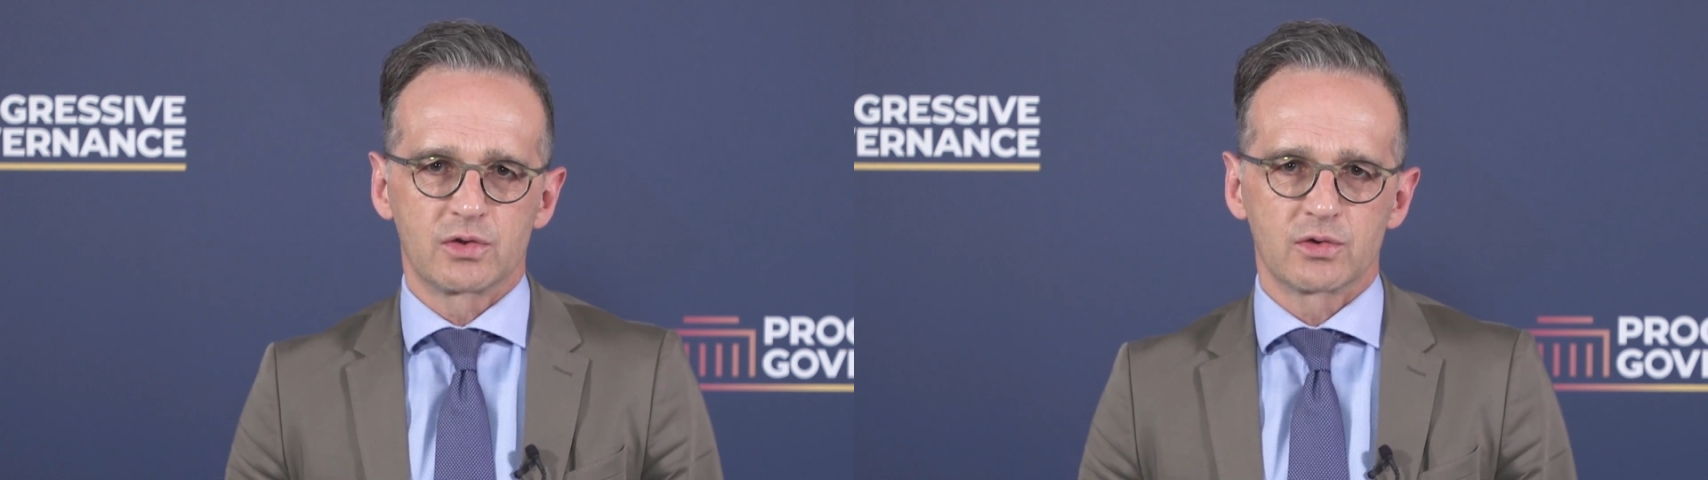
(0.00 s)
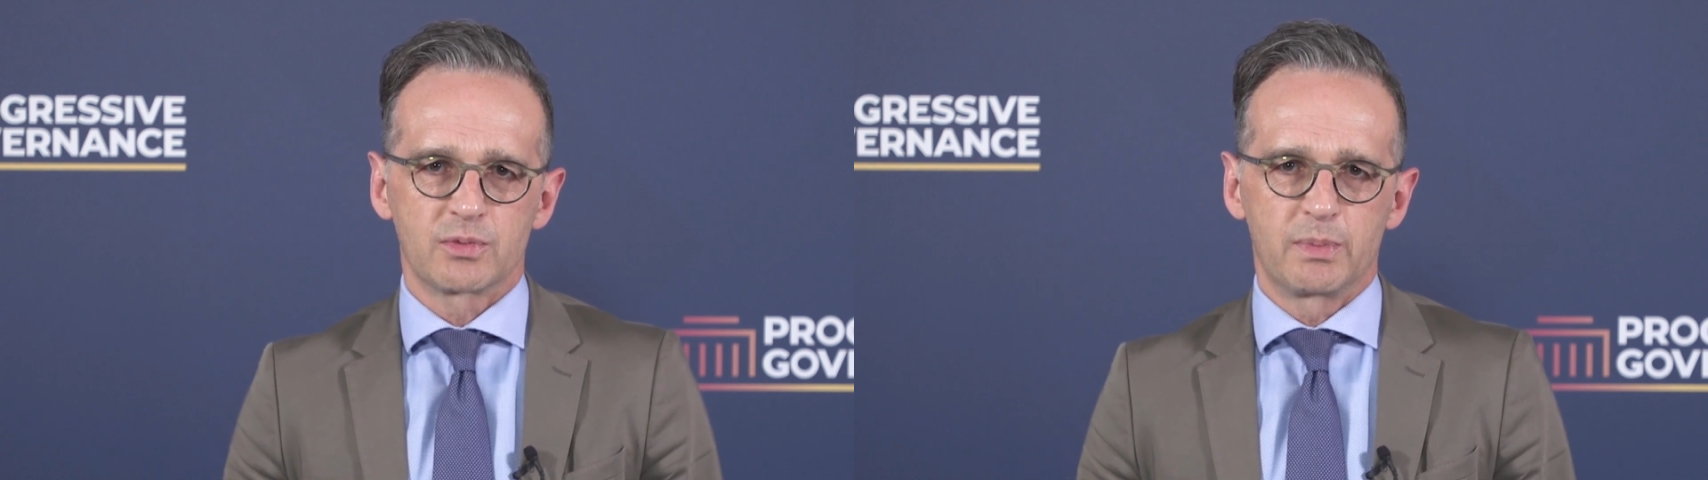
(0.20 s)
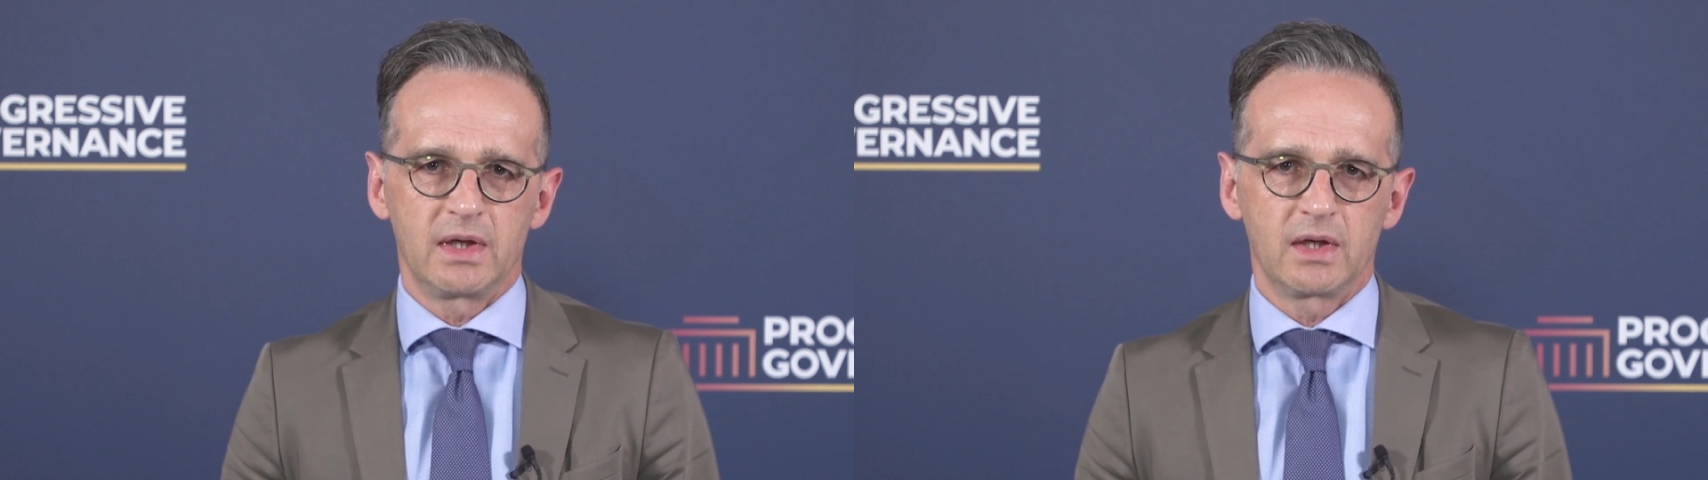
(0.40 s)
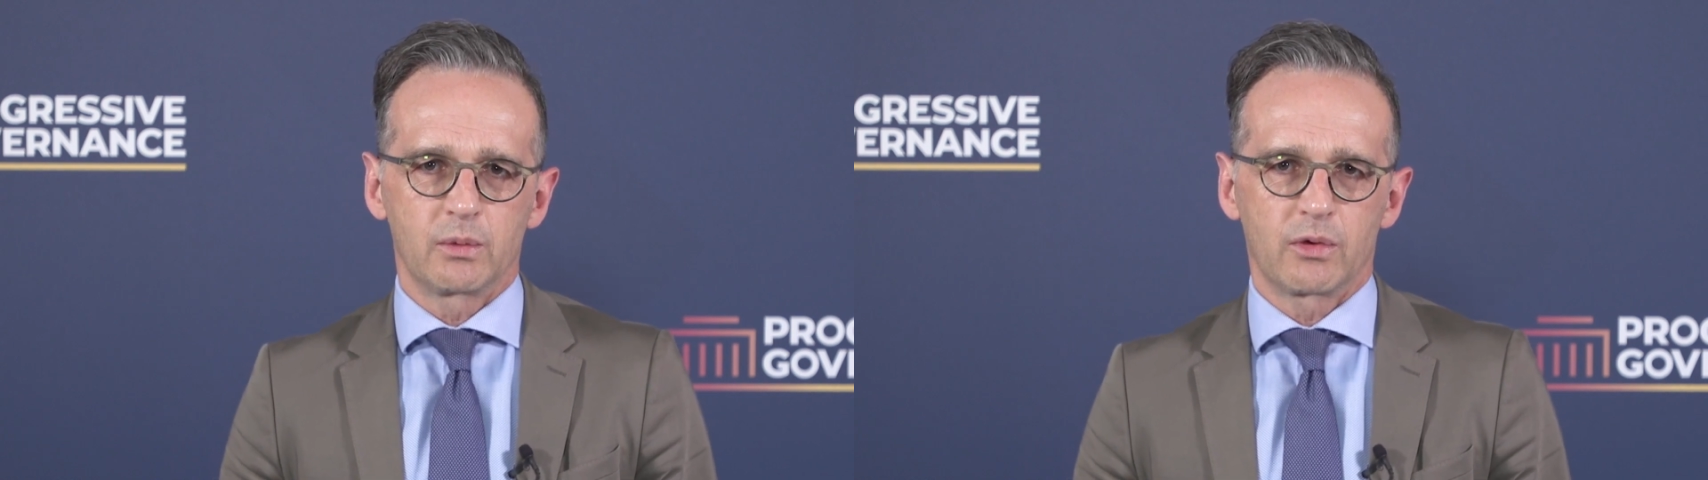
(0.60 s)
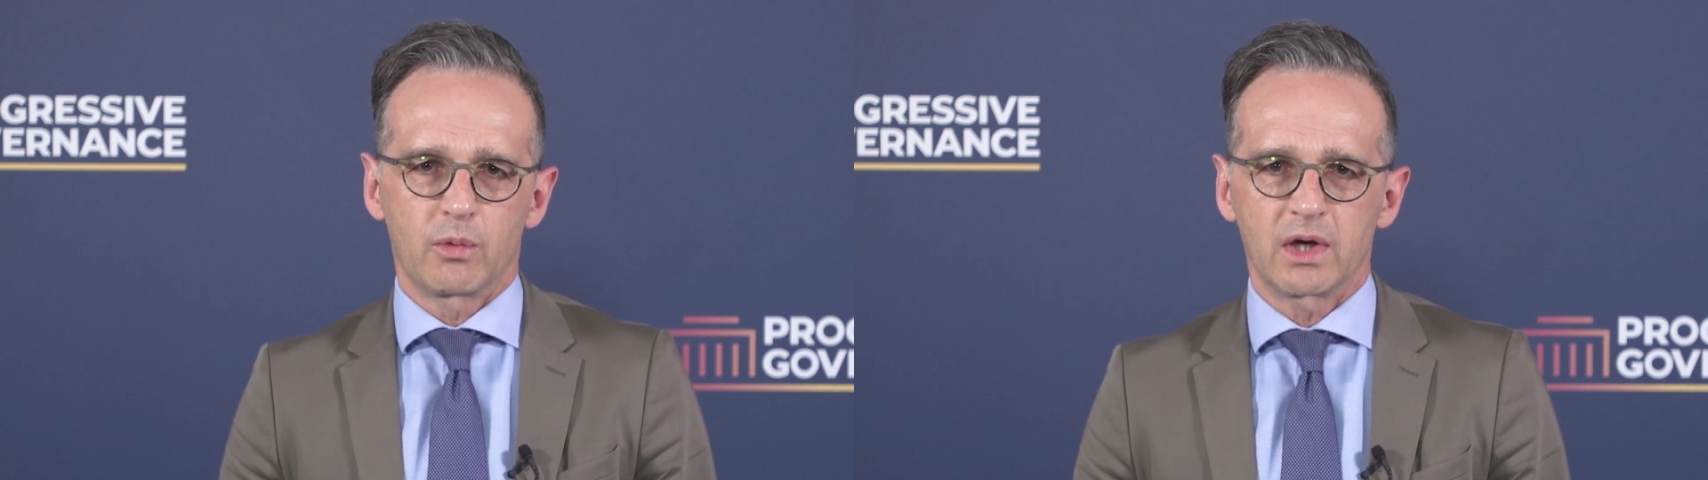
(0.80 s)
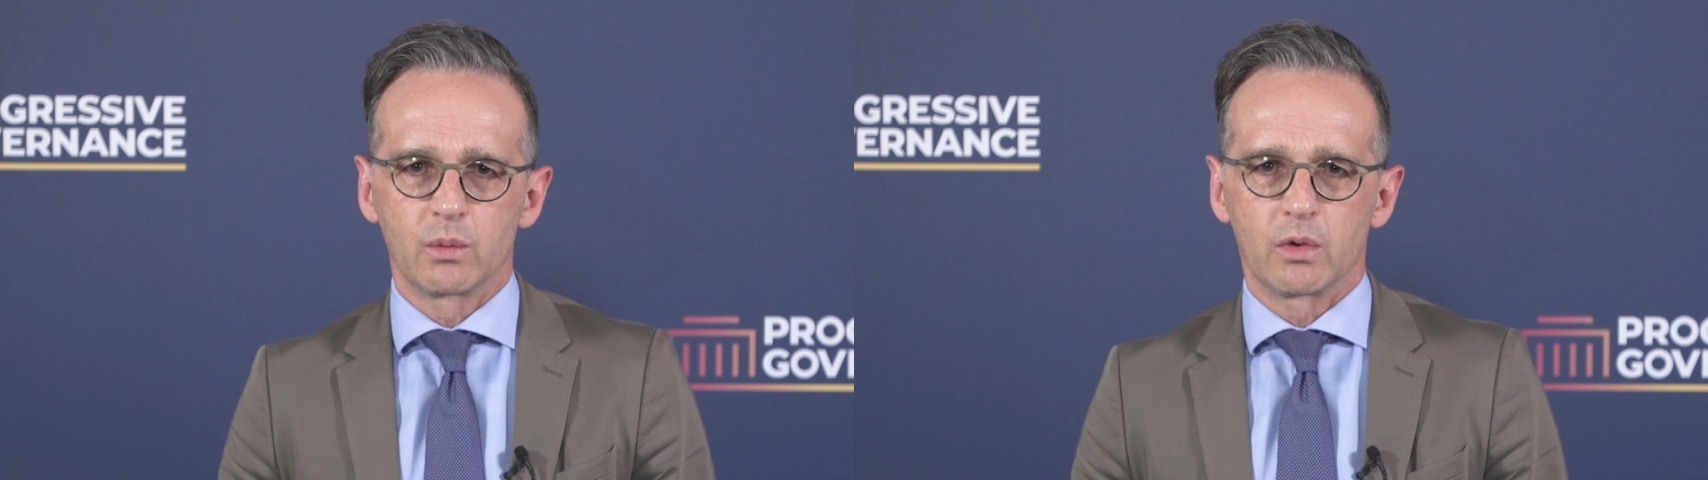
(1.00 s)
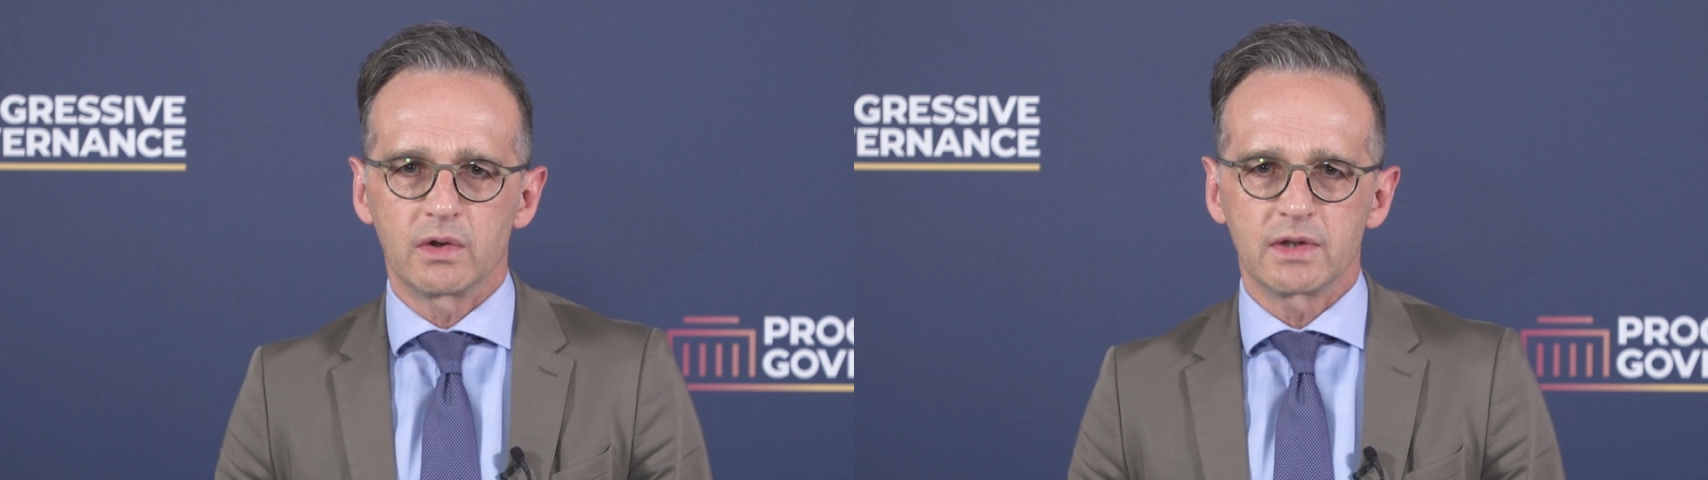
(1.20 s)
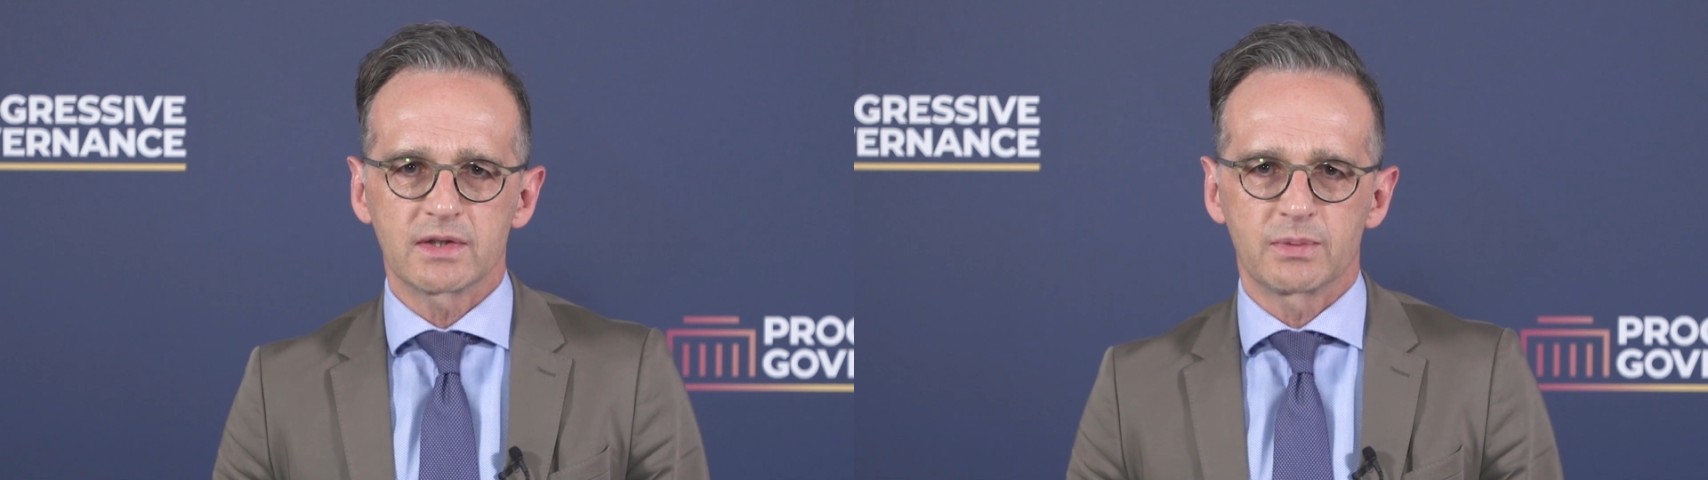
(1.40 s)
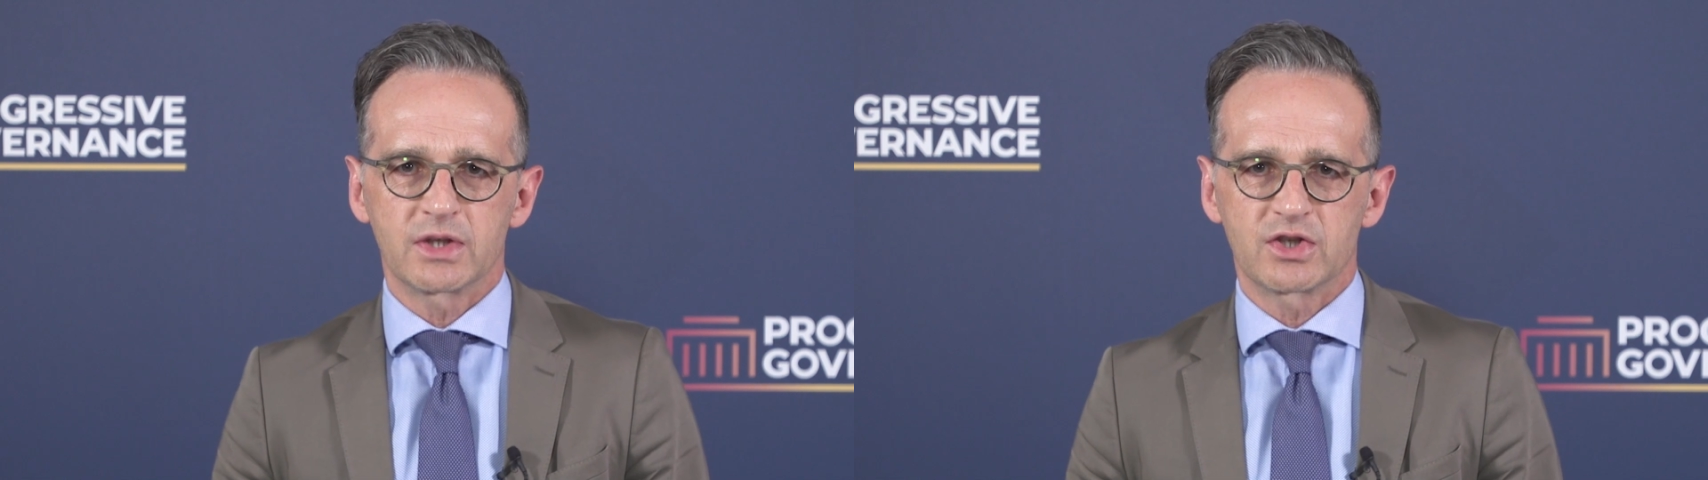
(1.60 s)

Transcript: to speak with one voice when